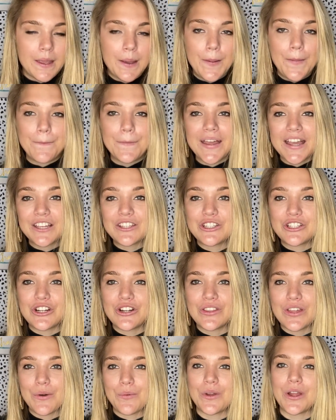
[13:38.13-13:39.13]
make
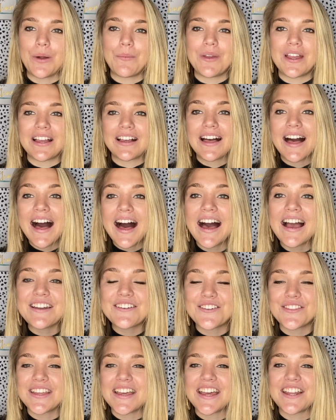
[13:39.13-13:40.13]
sure that we are being kind
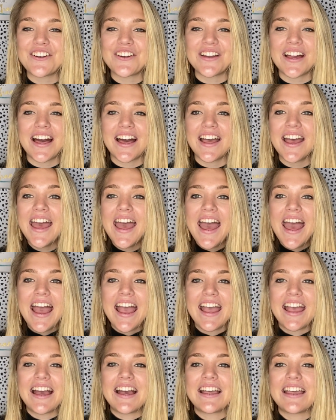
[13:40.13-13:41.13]
on the internet
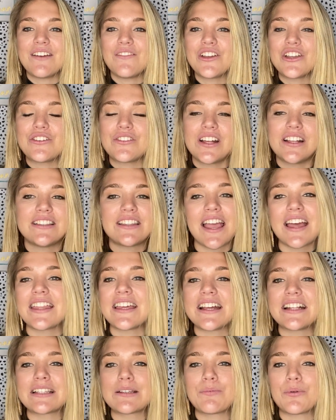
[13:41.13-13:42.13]
and giving you that
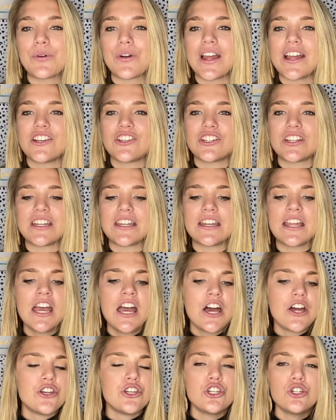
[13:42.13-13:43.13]
daily inspiration and
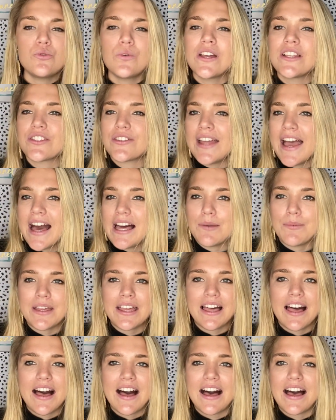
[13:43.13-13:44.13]
new ways on how to be
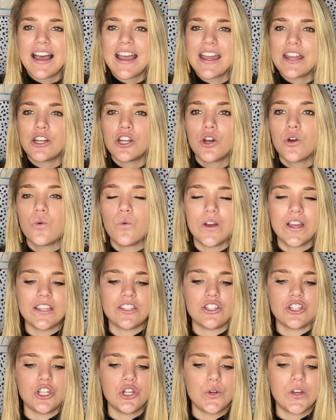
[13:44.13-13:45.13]
kind,
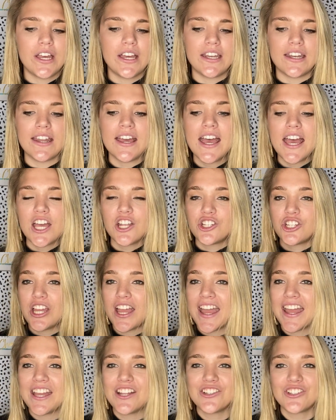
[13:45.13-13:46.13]
ways you can
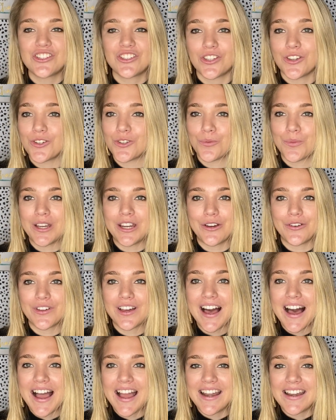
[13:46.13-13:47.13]
change social media with
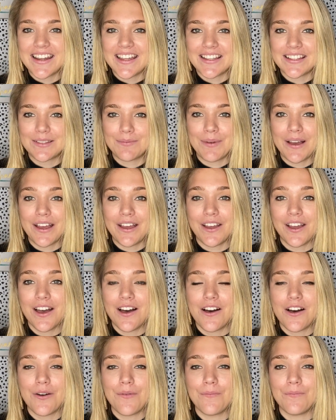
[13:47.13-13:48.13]
kindness by
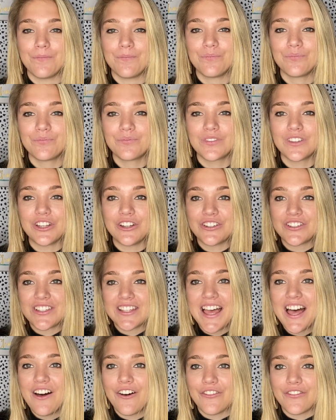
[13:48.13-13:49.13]

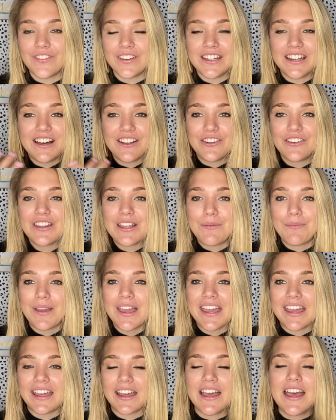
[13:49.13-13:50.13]
yourself and not only
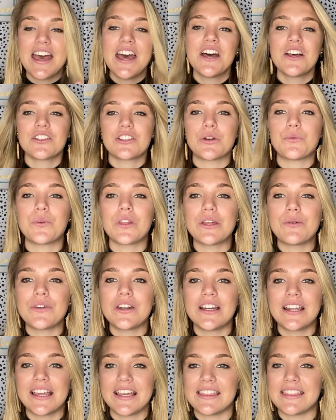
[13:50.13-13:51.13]
me. So I really
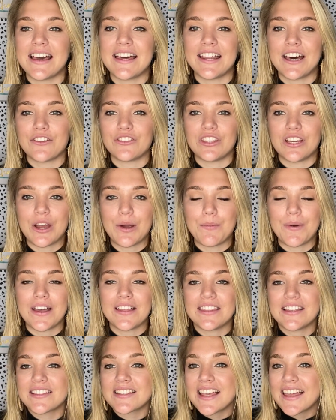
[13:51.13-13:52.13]
wanted to get that out there,
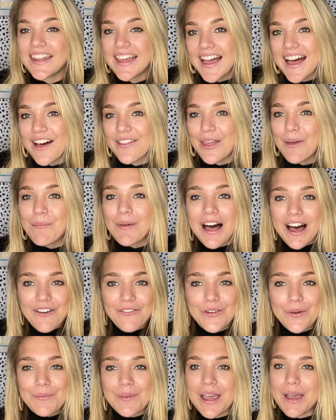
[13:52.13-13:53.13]
but that's kind of how that
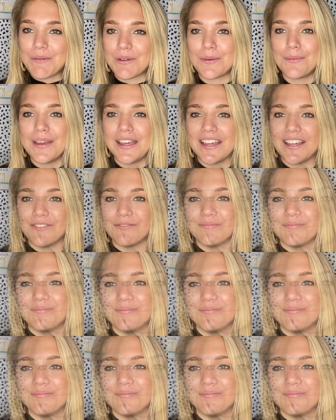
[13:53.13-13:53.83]
platform came to be.